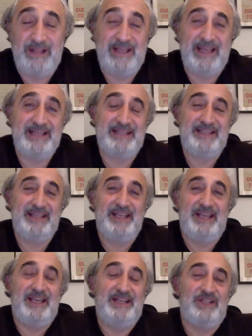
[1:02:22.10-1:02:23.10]
uh,
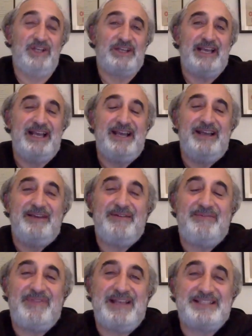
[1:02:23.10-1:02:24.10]
look, uh,
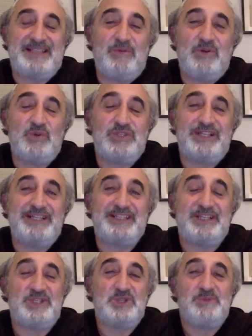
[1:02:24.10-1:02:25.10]
as someone who studies
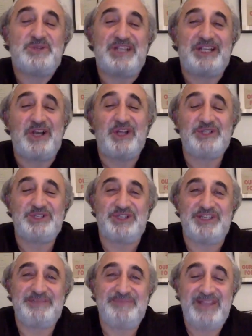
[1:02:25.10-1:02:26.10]
consumer
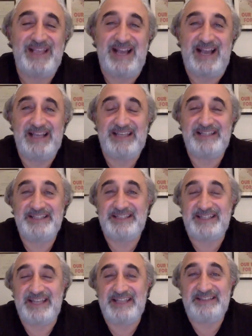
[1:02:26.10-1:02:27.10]
psychology, I can
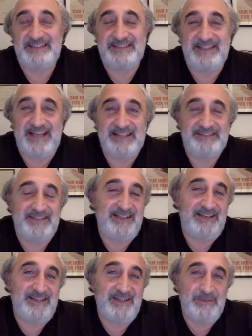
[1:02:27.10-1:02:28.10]
state that
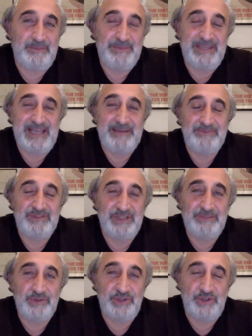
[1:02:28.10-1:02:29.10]
uh,
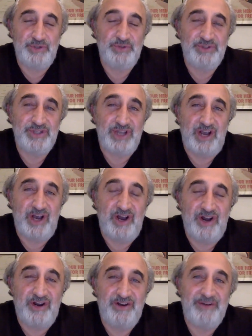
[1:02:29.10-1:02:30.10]
BMWs
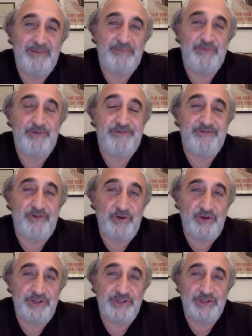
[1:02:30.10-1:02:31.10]
are
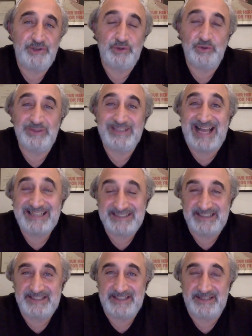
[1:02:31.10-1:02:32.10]
preferred to
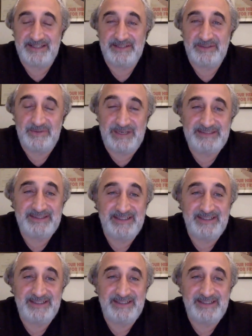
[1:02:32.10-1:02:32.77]
Ladas, right?